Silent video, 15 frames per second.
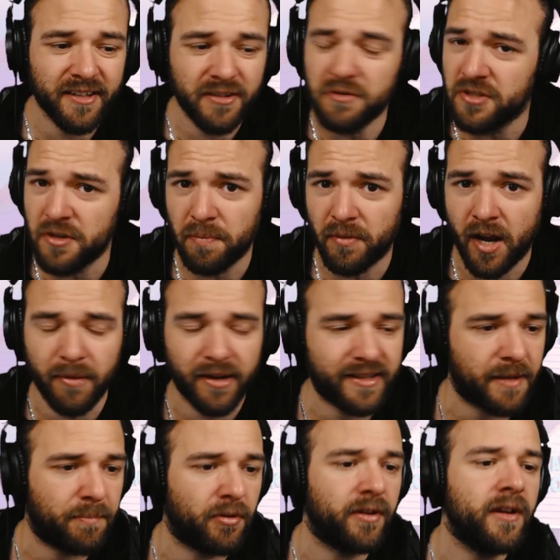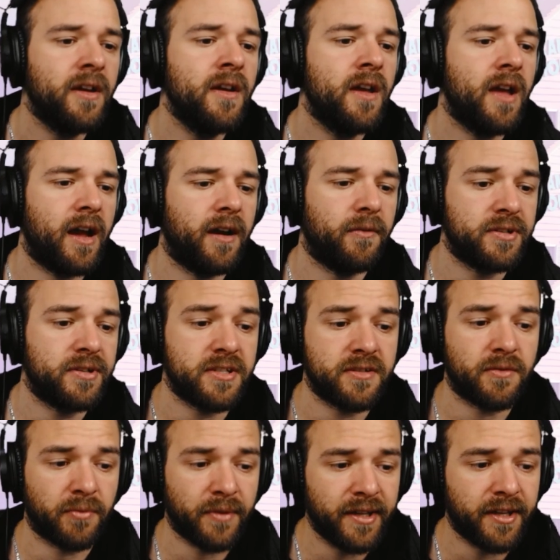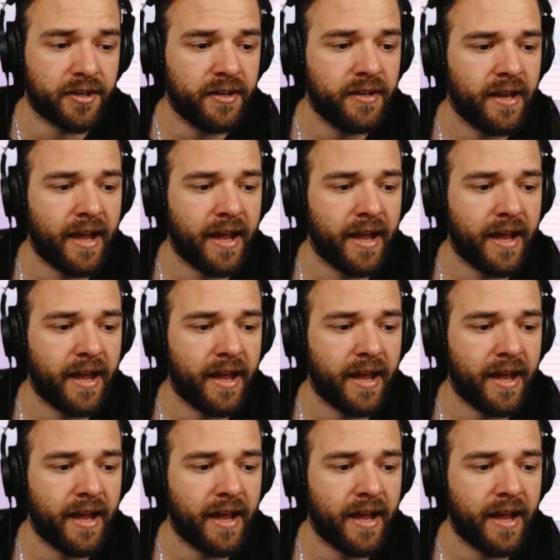into a super combo at that point, which is really good.